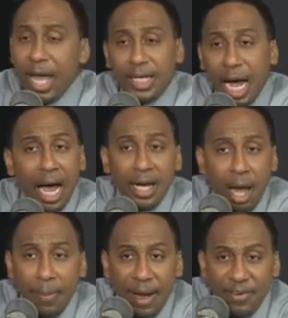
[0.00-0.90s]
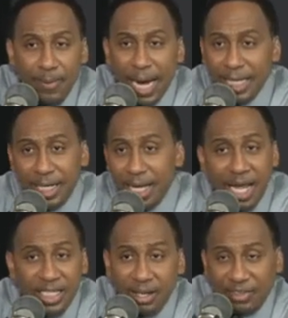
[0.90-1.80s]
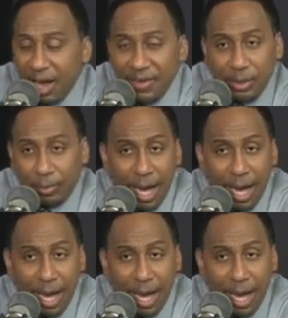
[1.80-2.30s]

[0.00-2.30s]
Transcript: And God help everybody in the East if Kevin